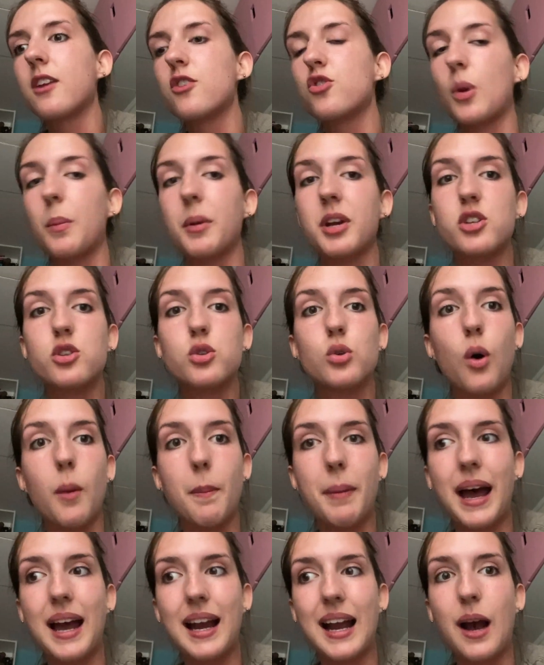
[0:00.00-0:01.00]
So I'm going to sort a
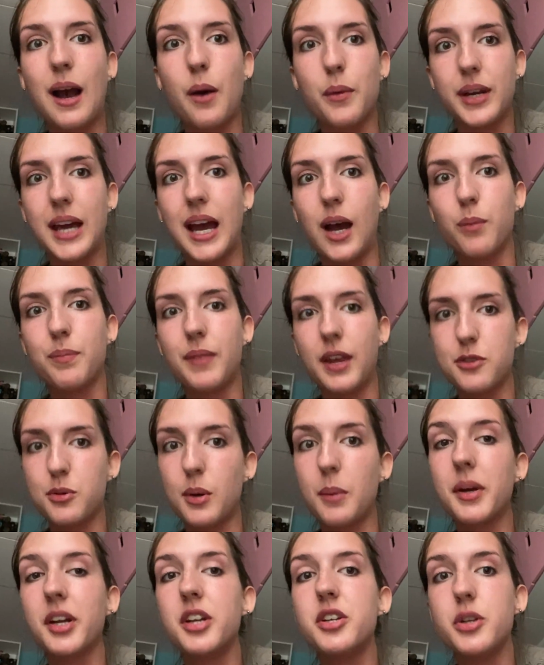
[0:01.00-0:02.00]
bag out now. That's what
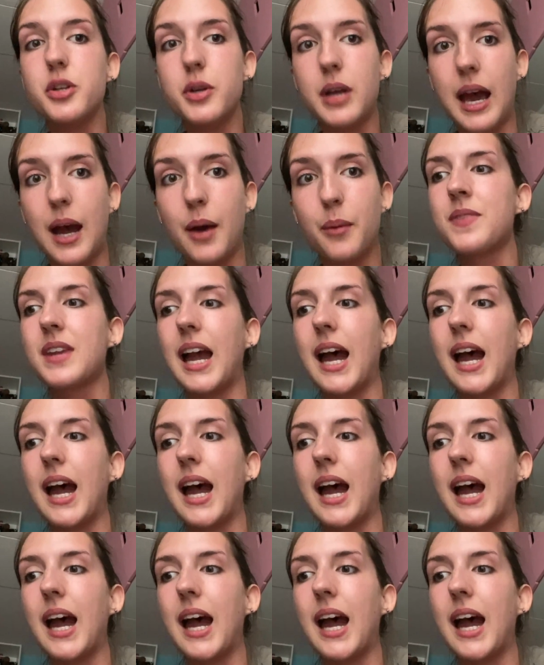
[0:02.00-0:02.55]
I'm going to do now.